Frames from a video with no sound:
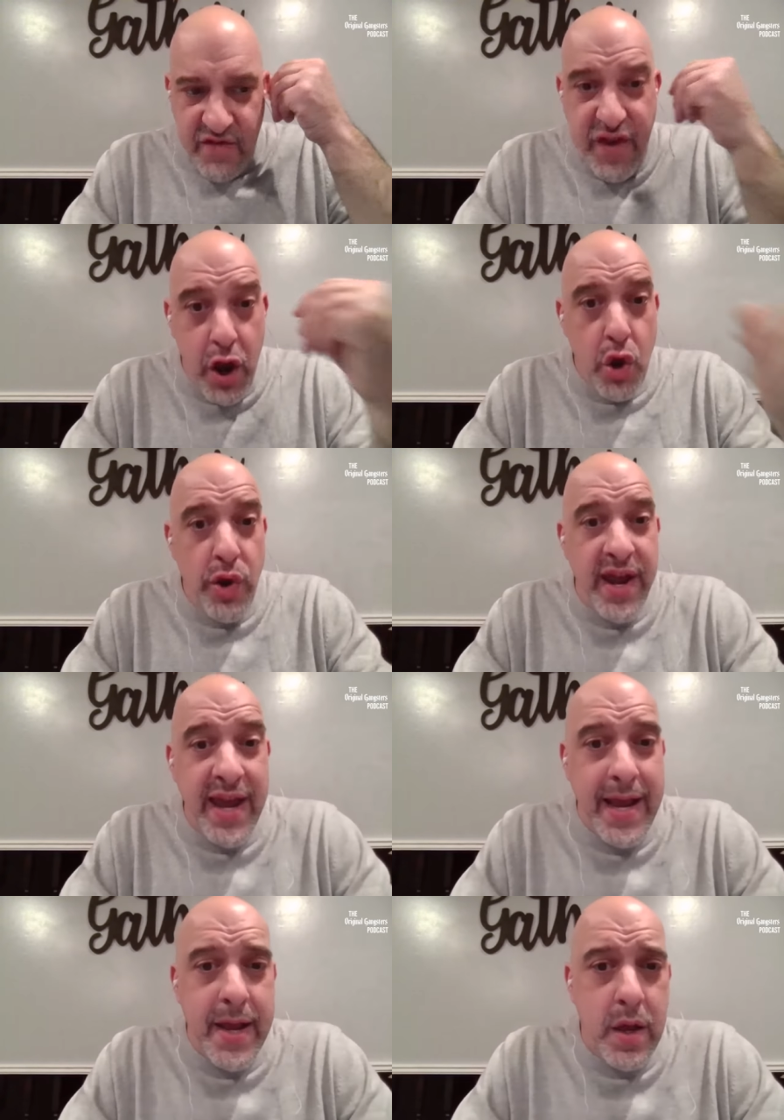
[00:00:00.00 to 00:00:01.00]

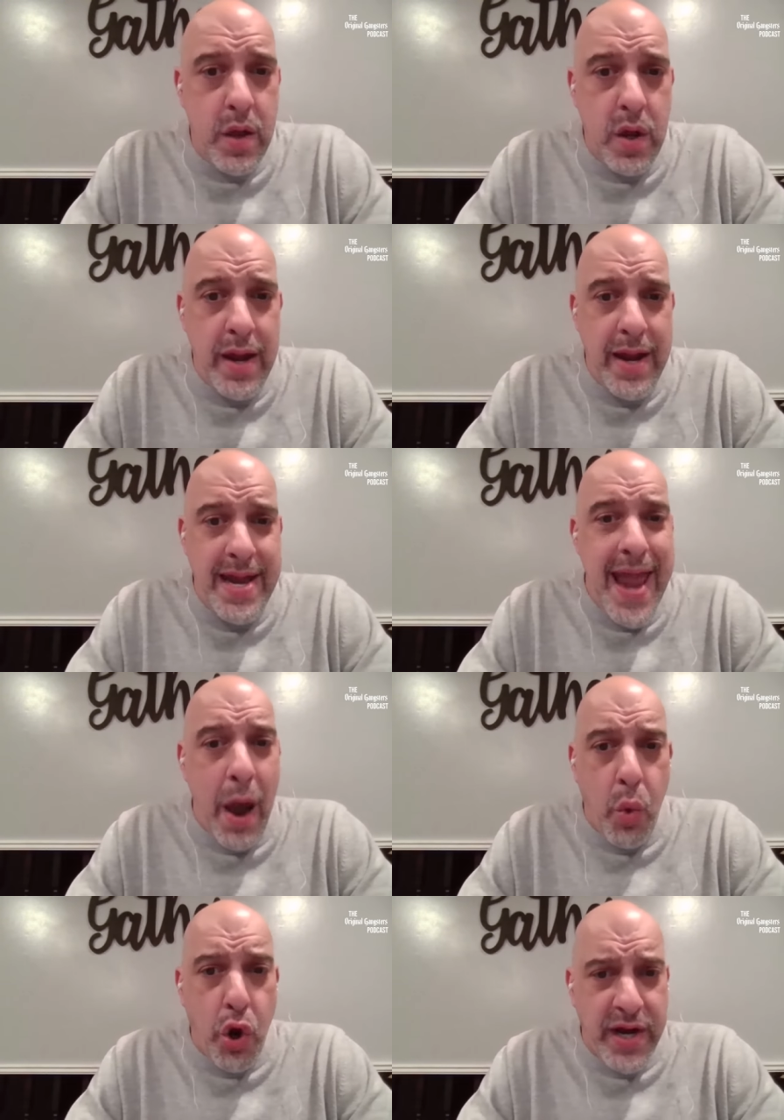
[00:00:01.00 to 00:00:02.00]
very
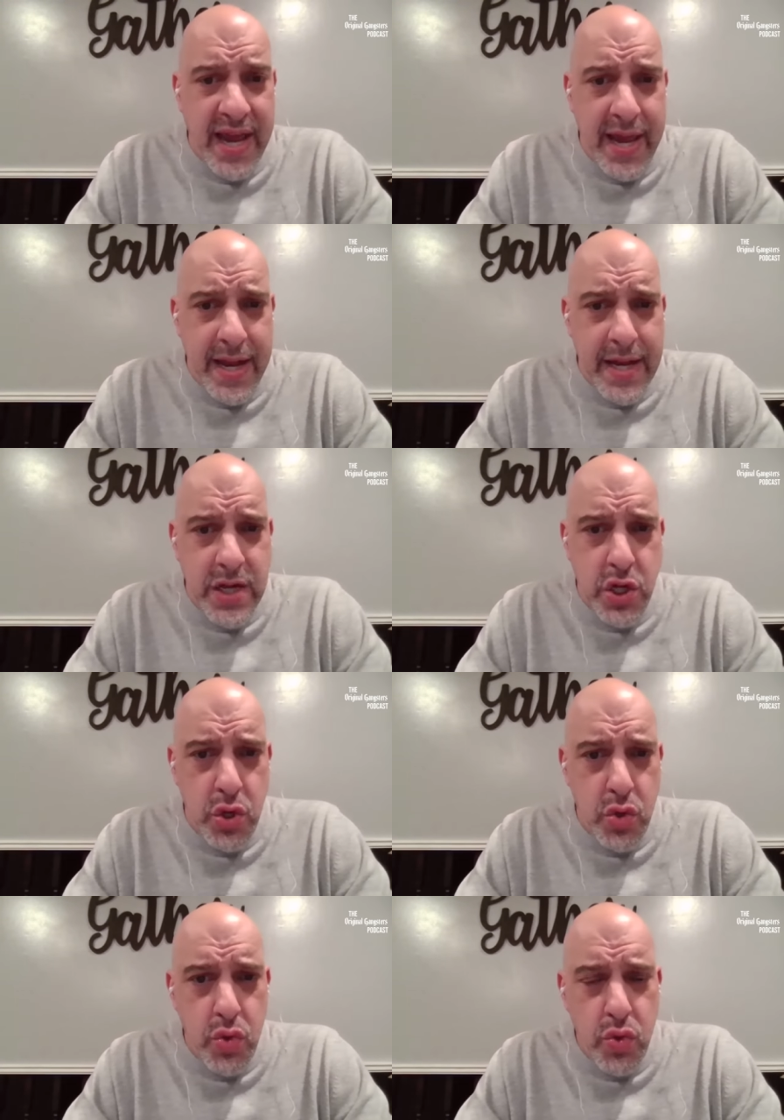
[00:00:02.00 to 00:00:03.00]
networked
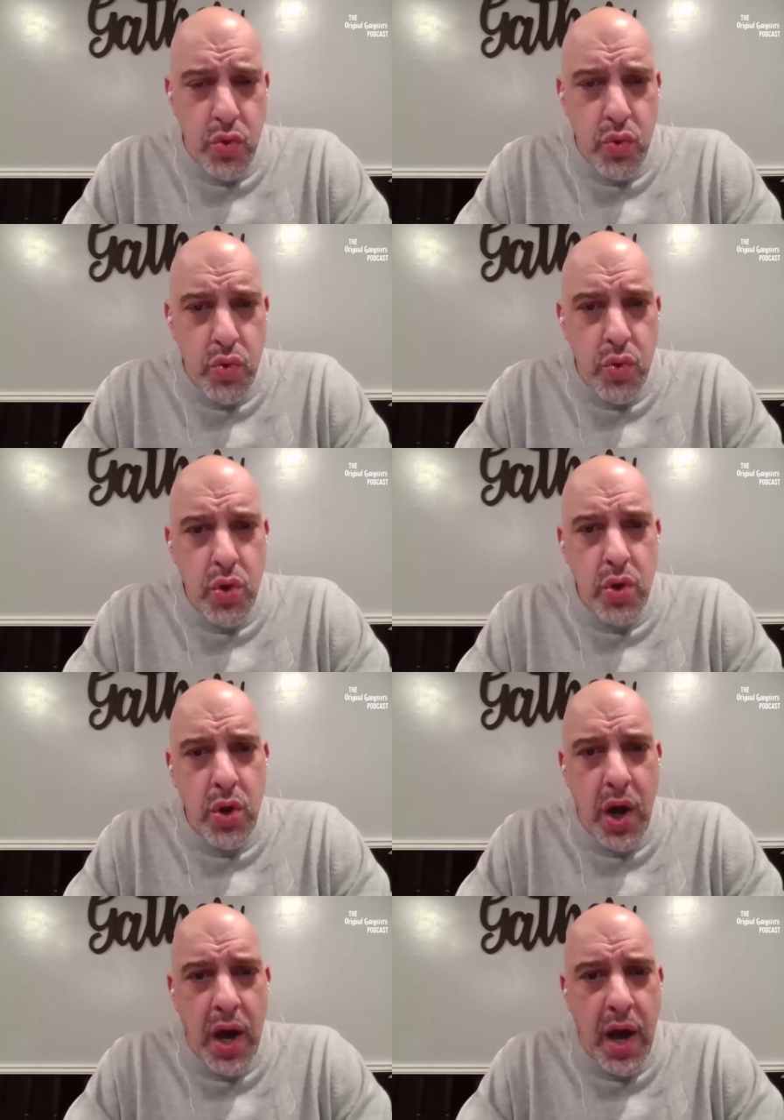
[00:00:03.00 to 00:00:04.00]
into
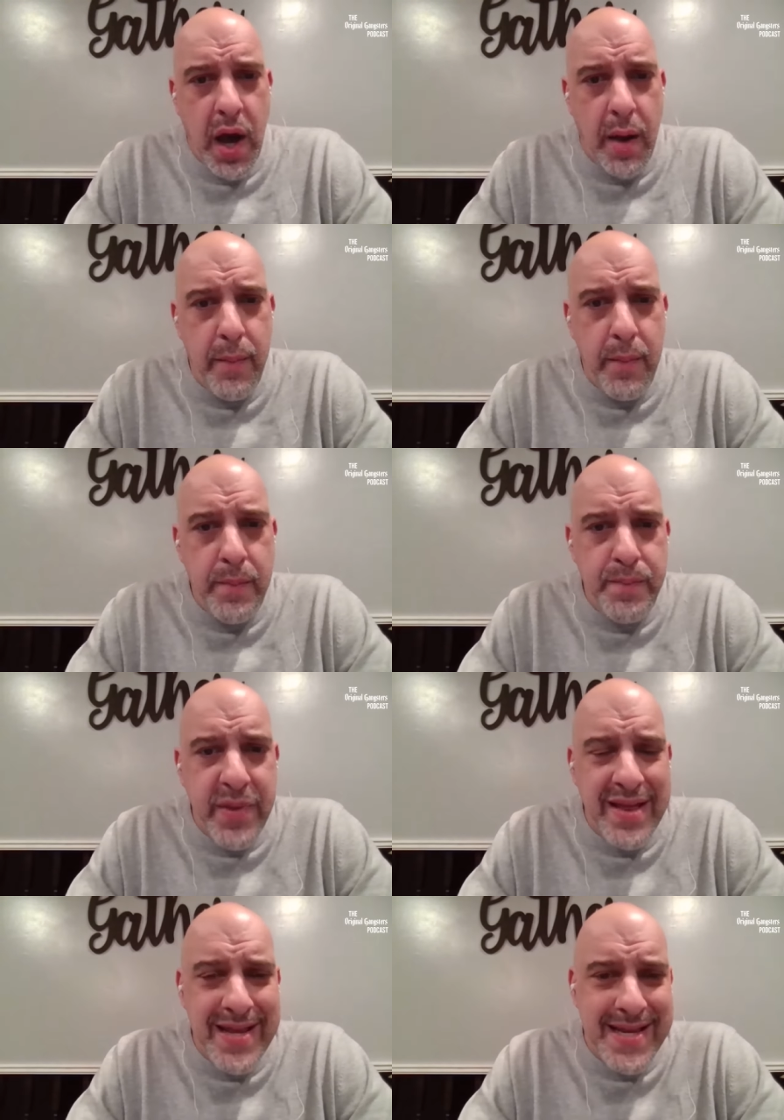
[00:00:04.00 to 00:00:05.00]
um,
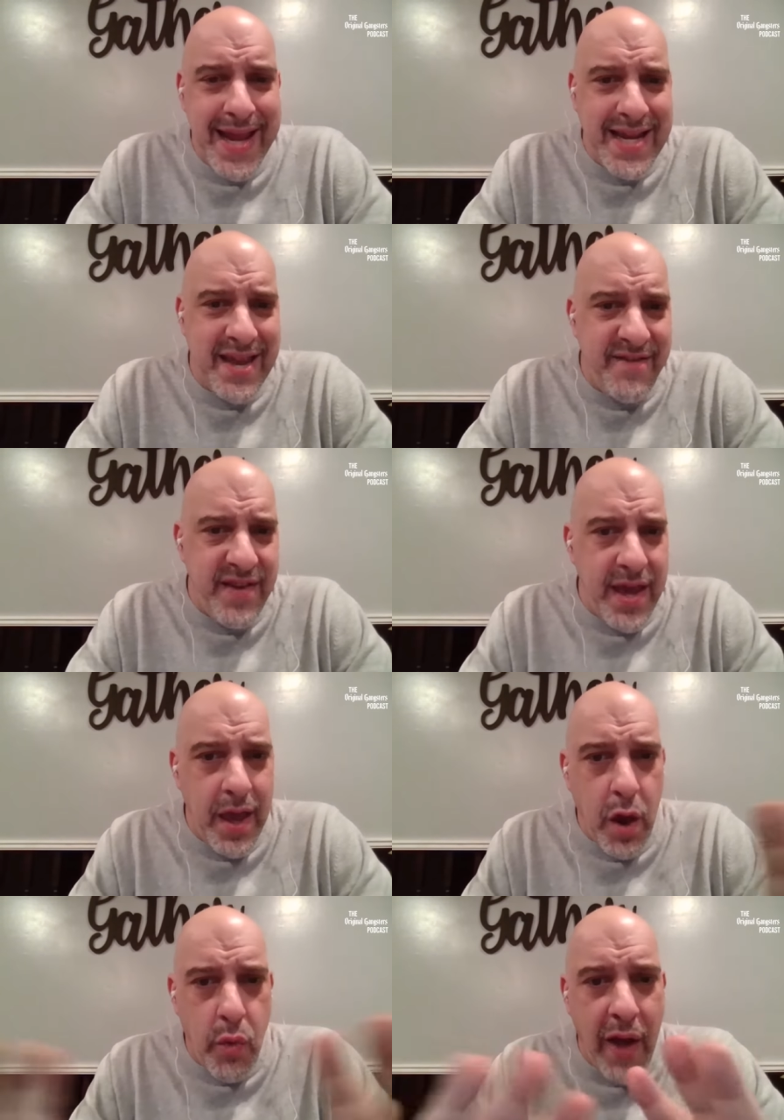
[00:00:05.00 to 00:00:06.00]
illicit
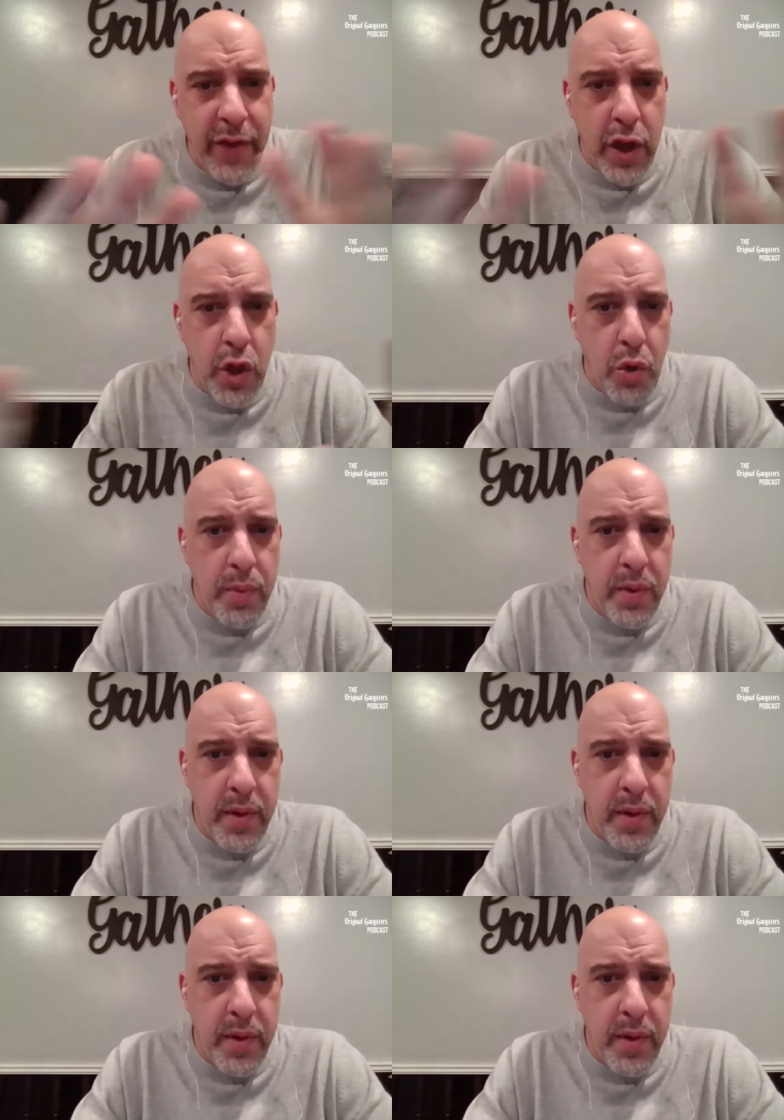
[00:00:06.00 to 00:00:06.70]
activity around the globe.